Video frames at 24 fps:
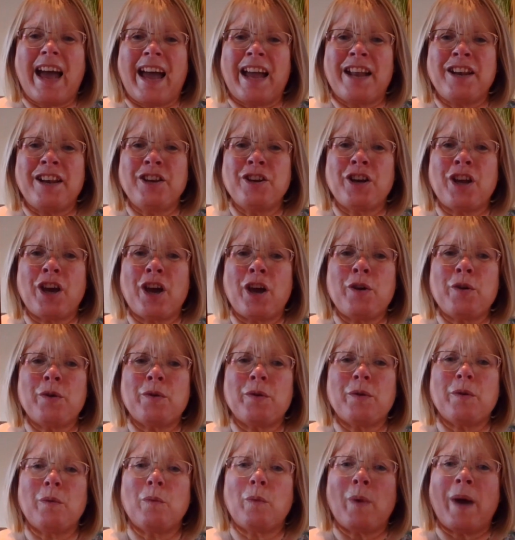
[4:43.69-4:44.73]
And you
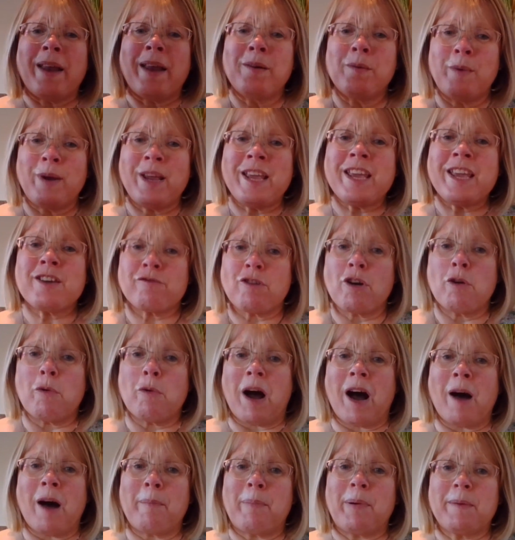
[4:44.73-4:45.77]
know, when we
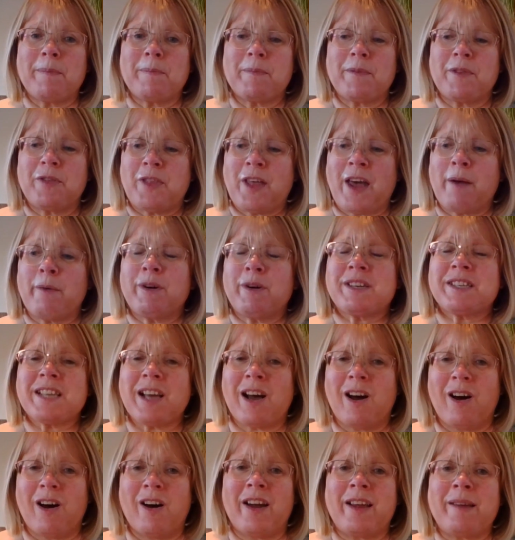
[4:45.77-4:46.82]
grew up, there were
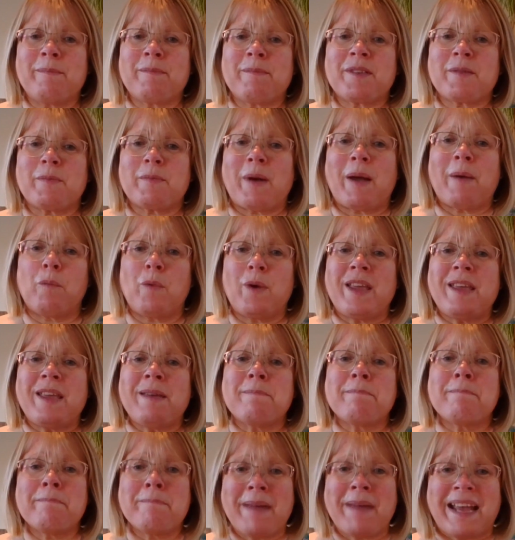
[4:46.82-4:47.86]
times when we
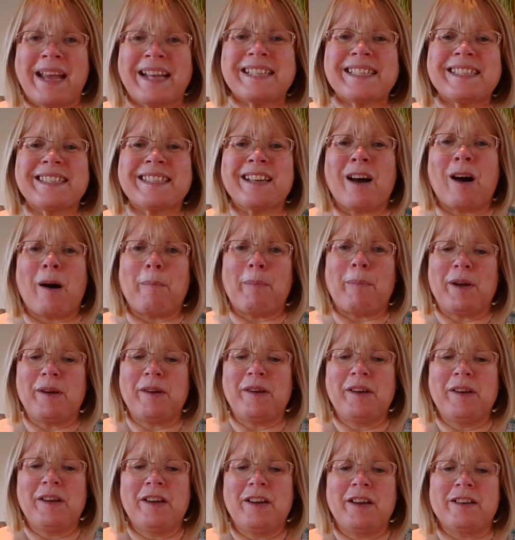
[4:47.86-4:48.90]
messed up
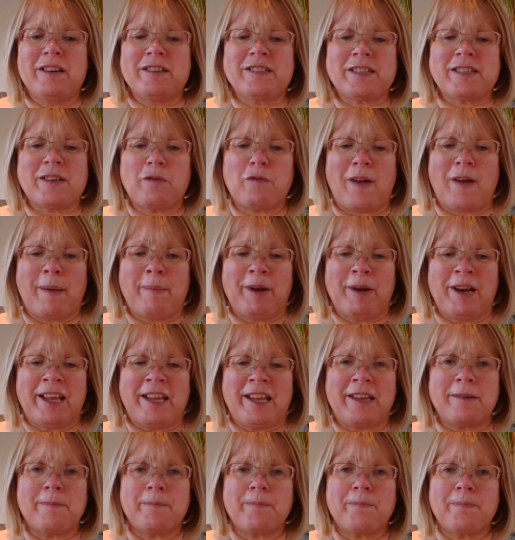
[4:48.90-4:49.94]
as a
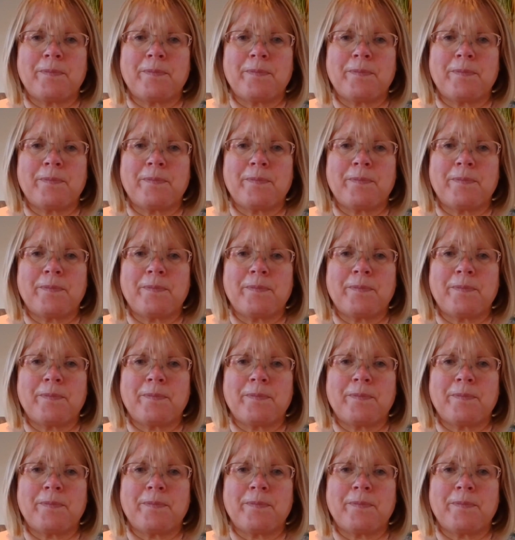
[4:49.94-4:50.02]
family.